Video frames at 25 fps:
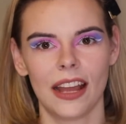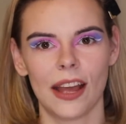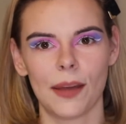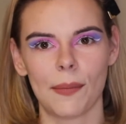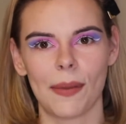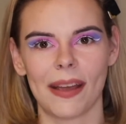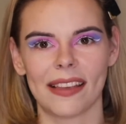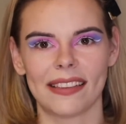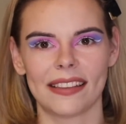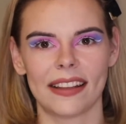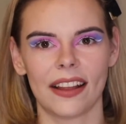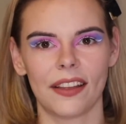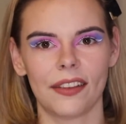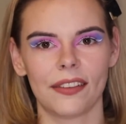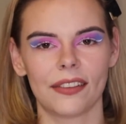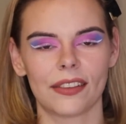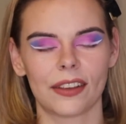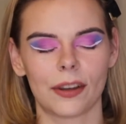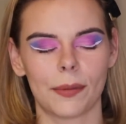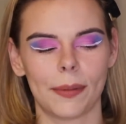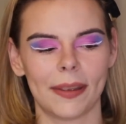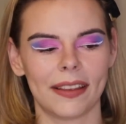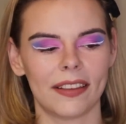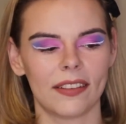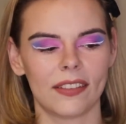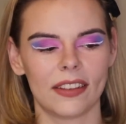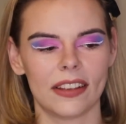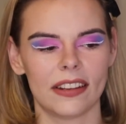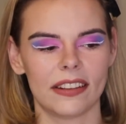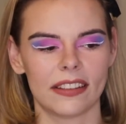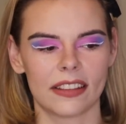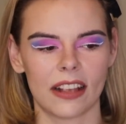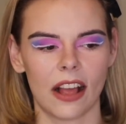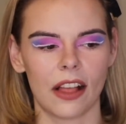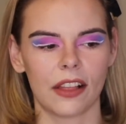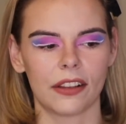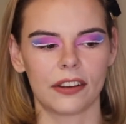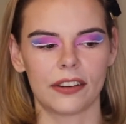Pastels are basically just
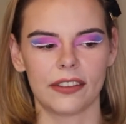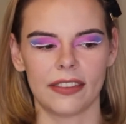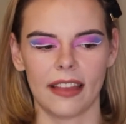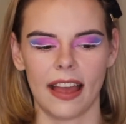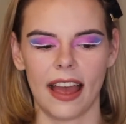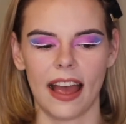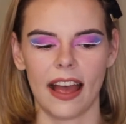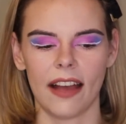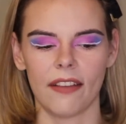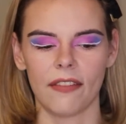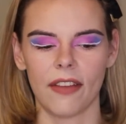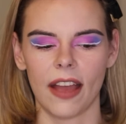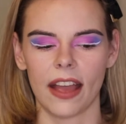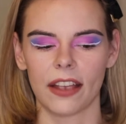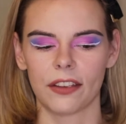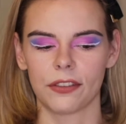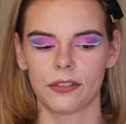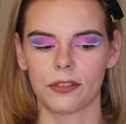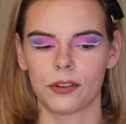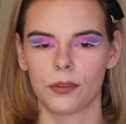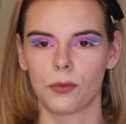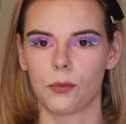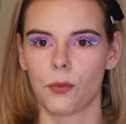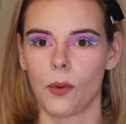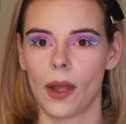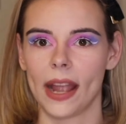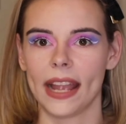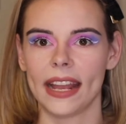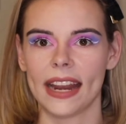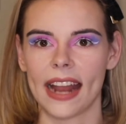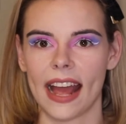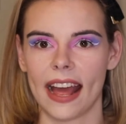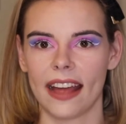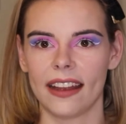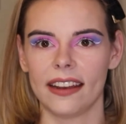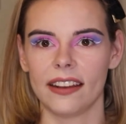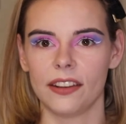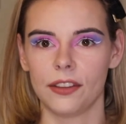colors that have extra white
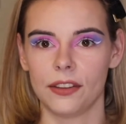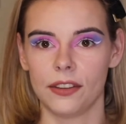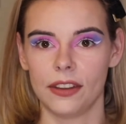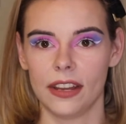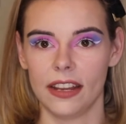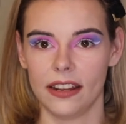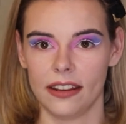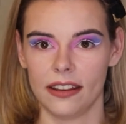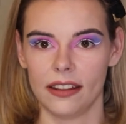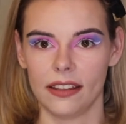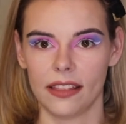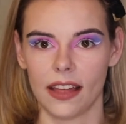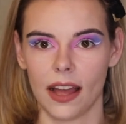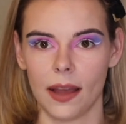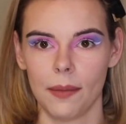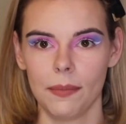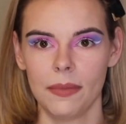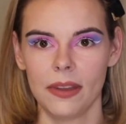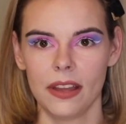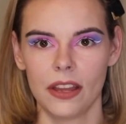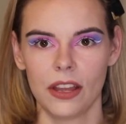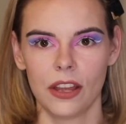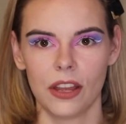added into them.